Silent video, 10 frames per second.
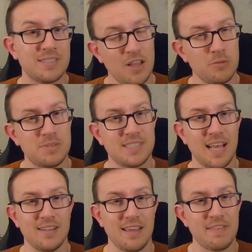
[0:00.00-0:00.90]
and tell them to
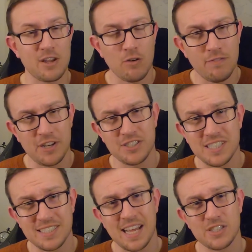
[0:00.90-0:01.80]
sell if their
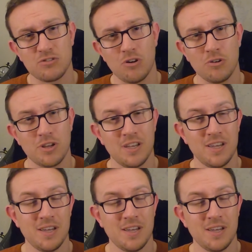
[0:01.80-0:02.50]
conviction is that strong.